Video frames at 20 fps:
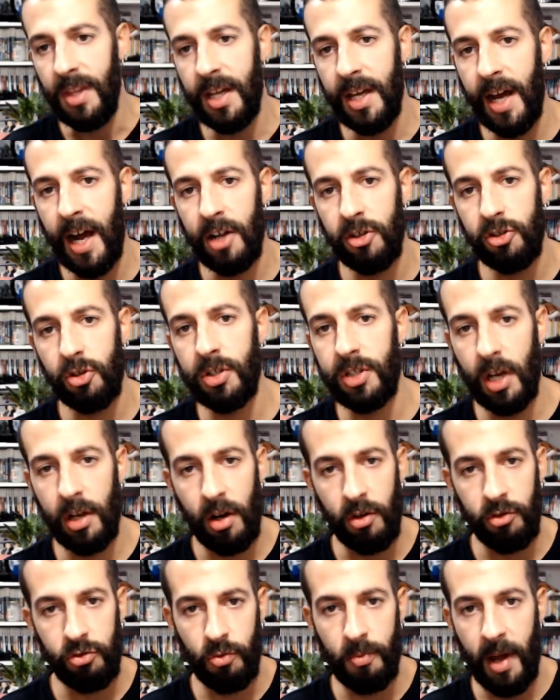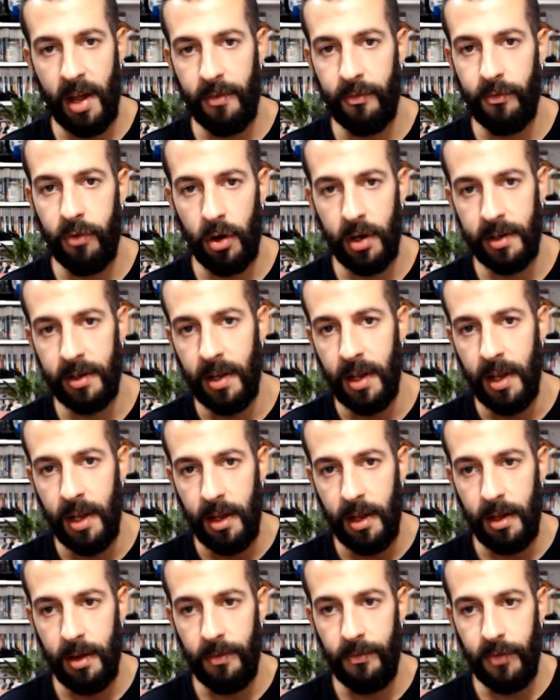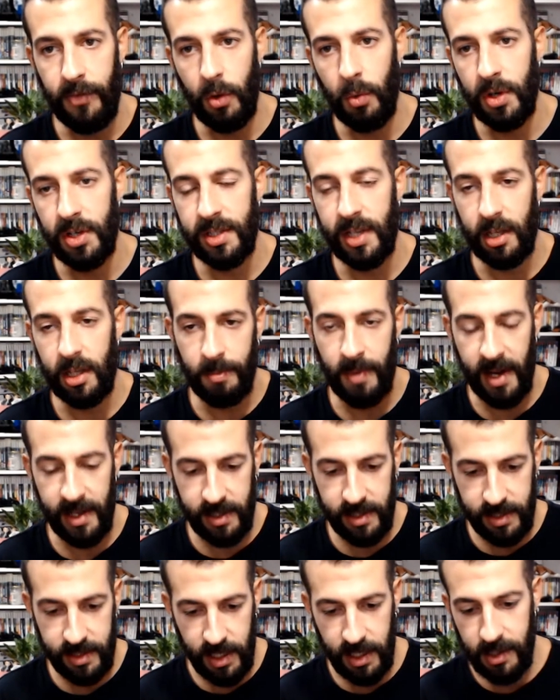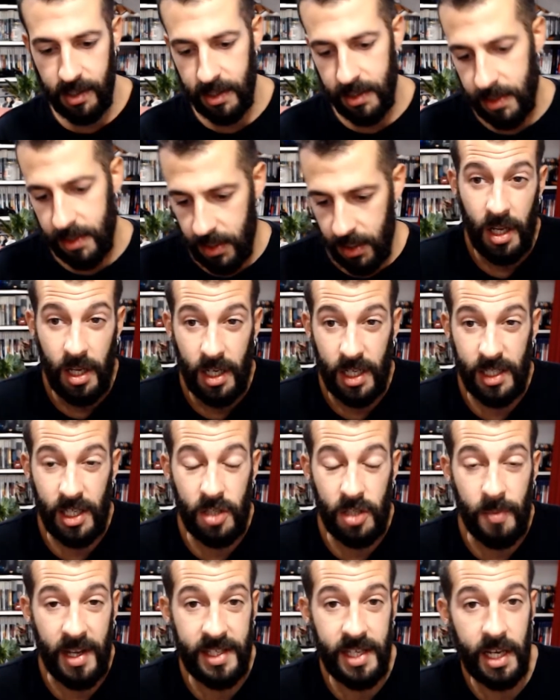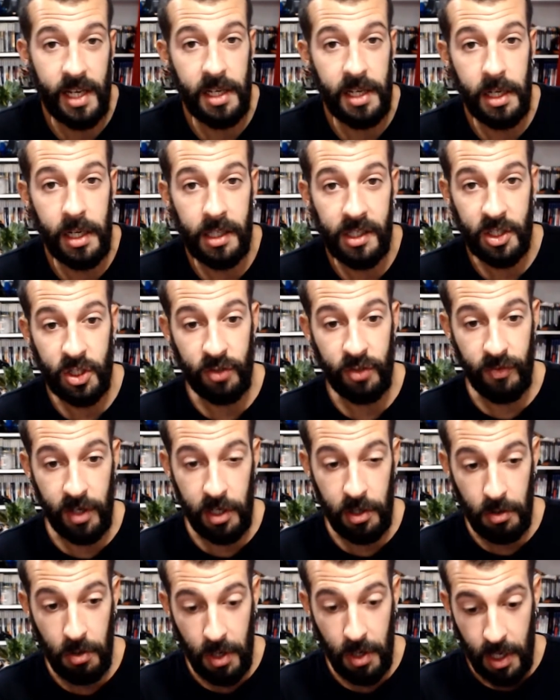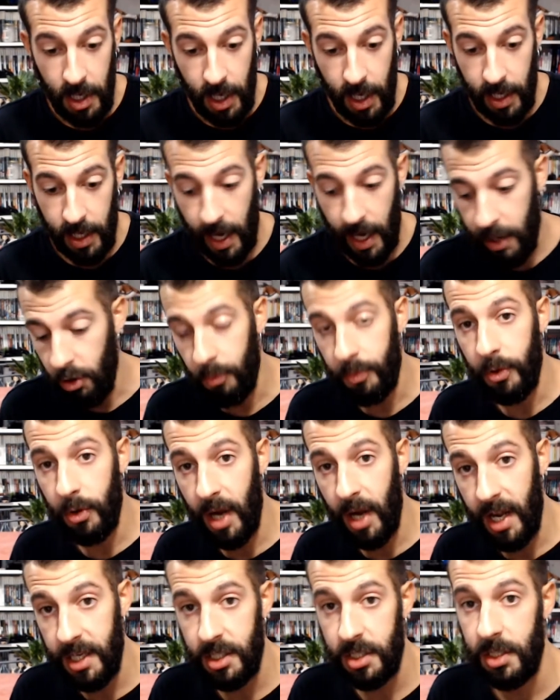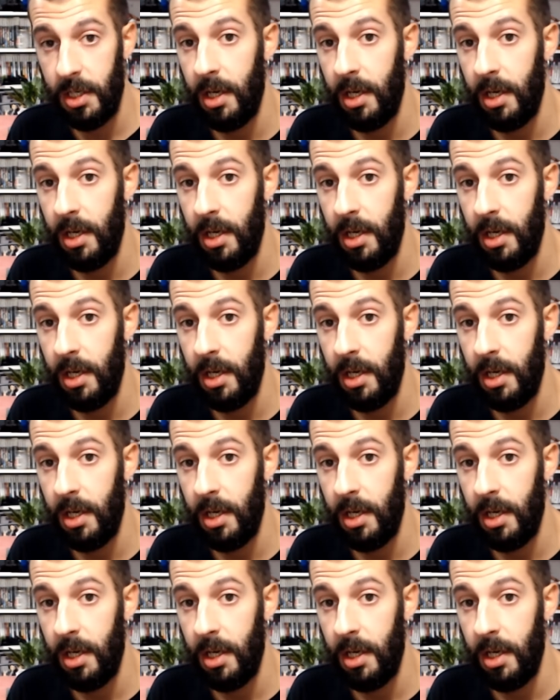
Also, shout out to my foreign viewers that might see this, because it's my second English video, and I hope you guys